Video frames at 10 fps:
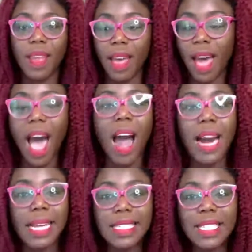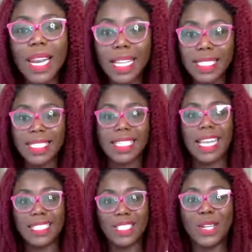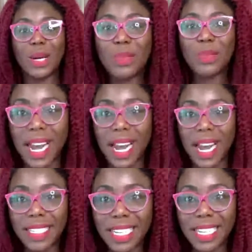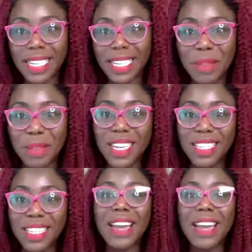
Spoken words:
All right, so let's jump right into it because I